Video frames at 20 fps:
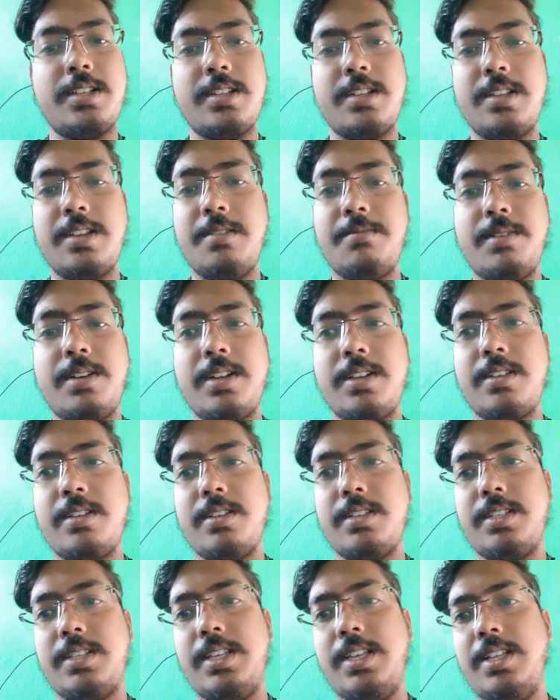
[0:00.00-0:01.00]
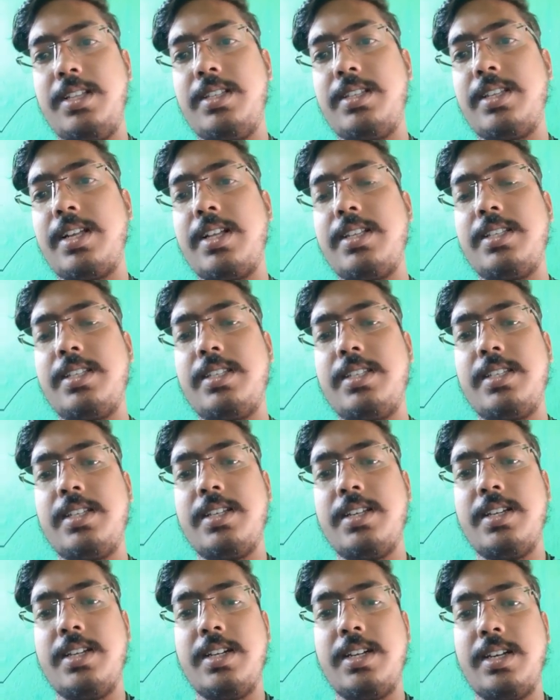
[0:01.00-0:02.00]
never seen such
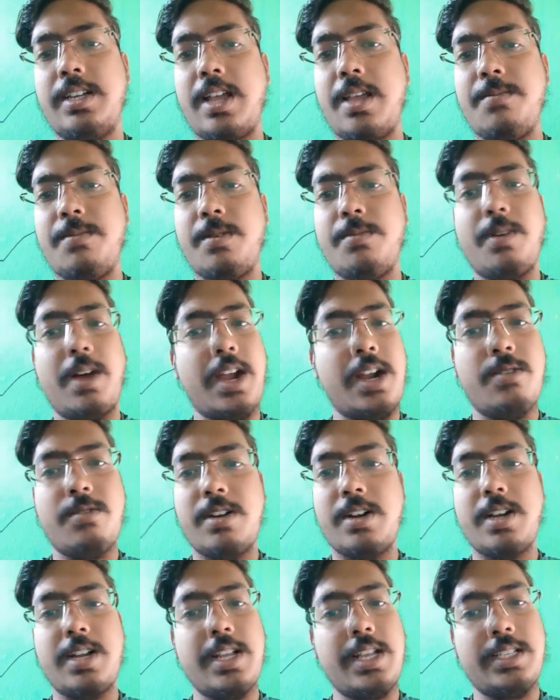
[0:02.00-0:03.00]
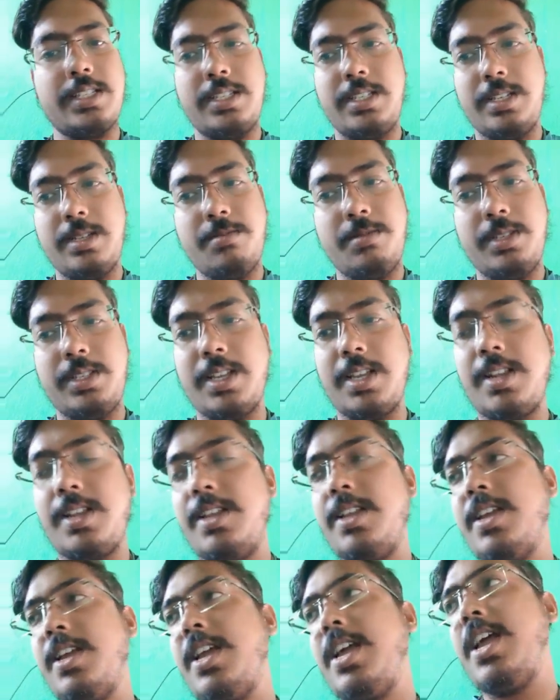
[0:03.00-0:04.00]
type of hard worker as Jbsir.
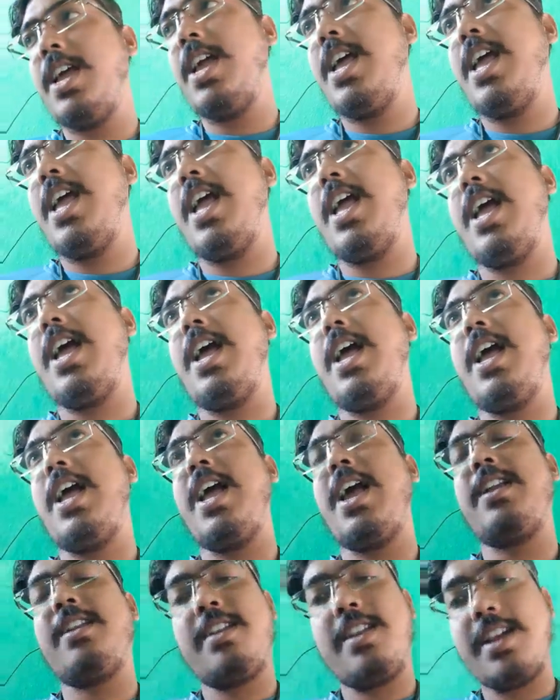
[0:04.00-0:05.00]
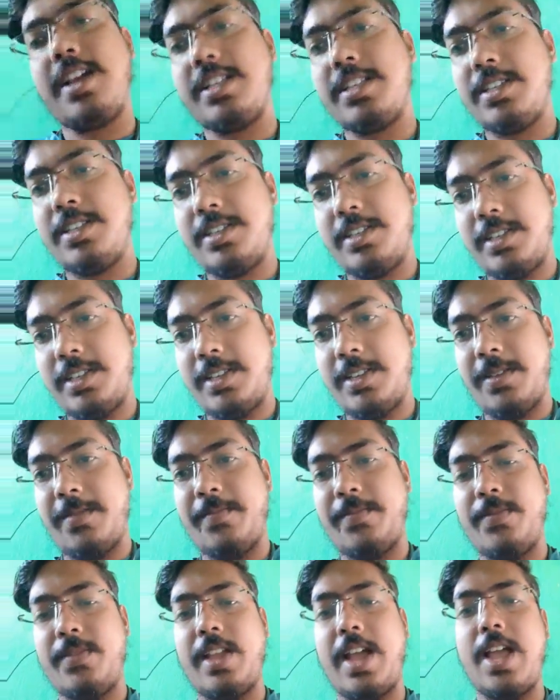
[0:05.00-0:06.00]
At last,
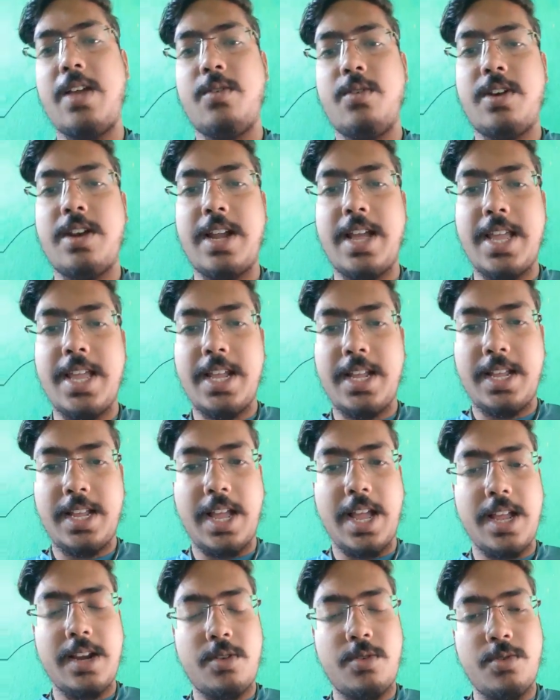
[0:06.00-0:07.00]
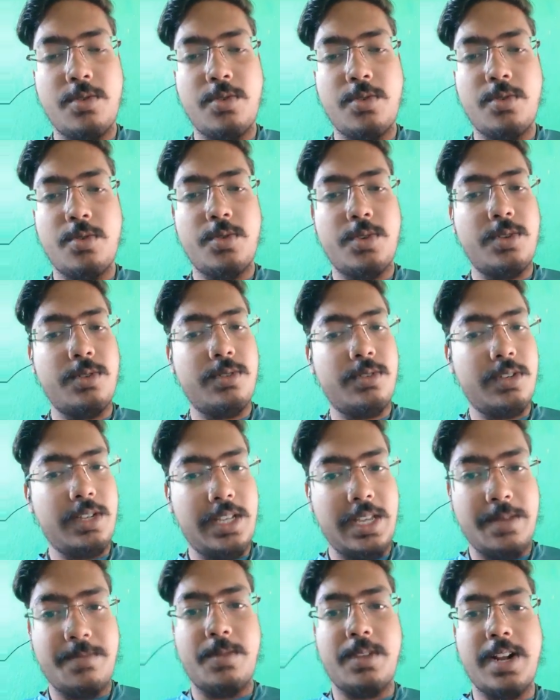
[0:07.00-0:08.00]
I would like to
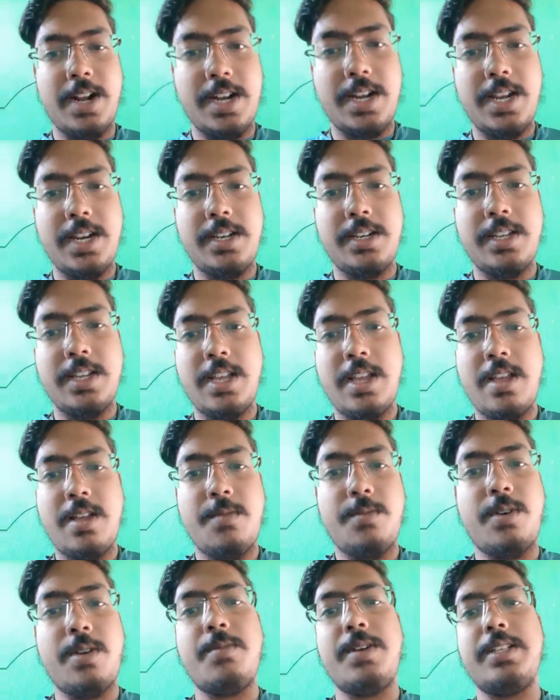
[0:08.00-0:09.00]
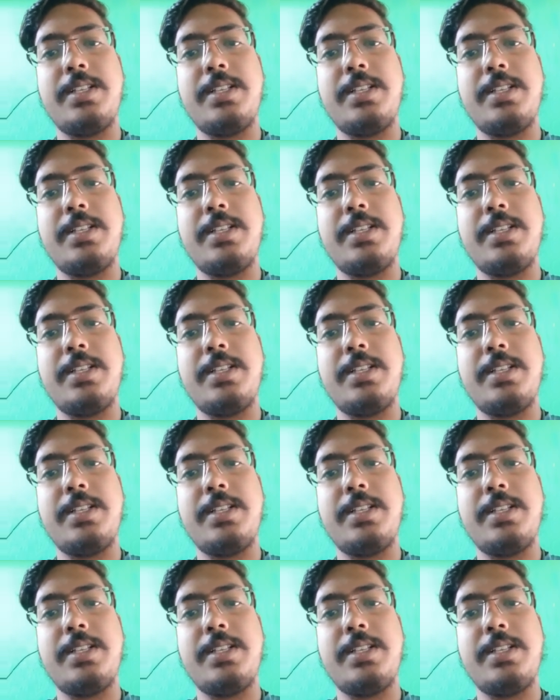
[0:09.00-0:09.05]
give credit for my